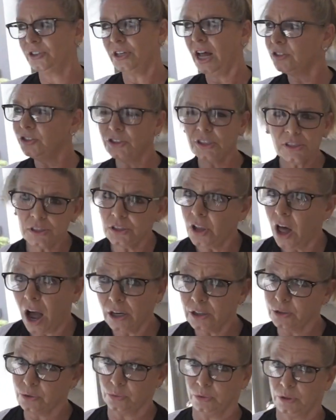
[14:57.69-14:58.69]
not just
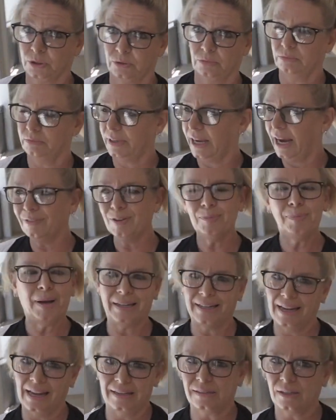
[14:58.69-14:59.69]
locker room.
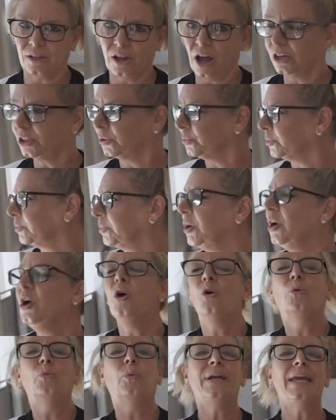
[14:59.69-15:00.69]
Everybody has a locker room.
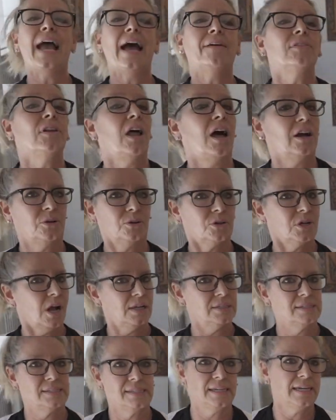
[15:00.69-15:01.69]
We have locker
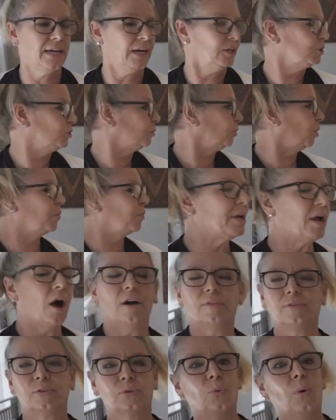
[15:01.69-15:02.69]
concierge where
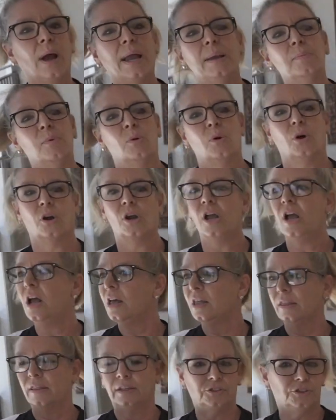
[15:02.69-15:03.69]
offer way more
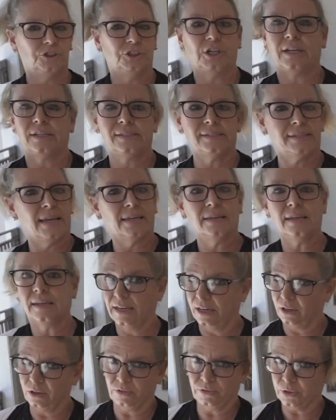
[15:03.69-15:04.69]
than just taking
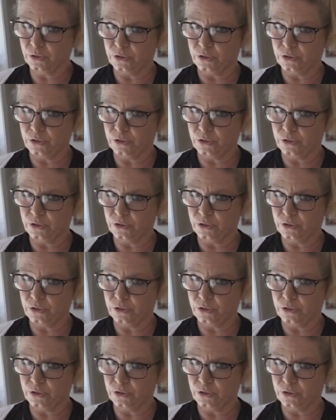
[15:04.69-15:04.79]
care of your